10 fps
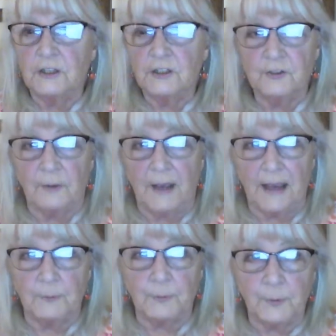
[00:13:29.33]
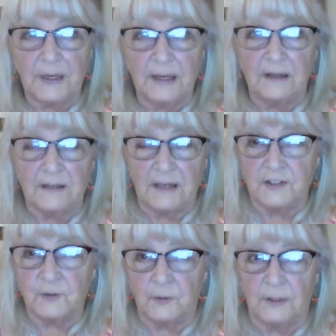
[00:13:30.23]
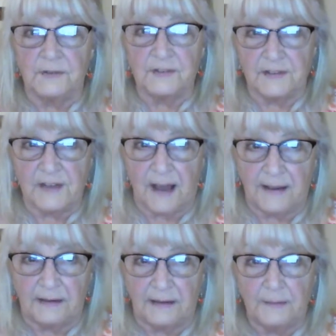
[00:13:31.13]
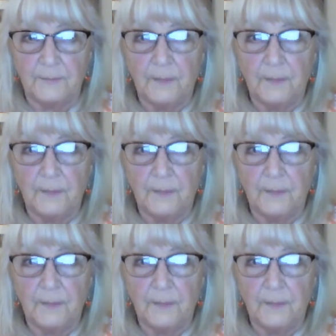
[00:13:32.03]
to a pre-industrial society.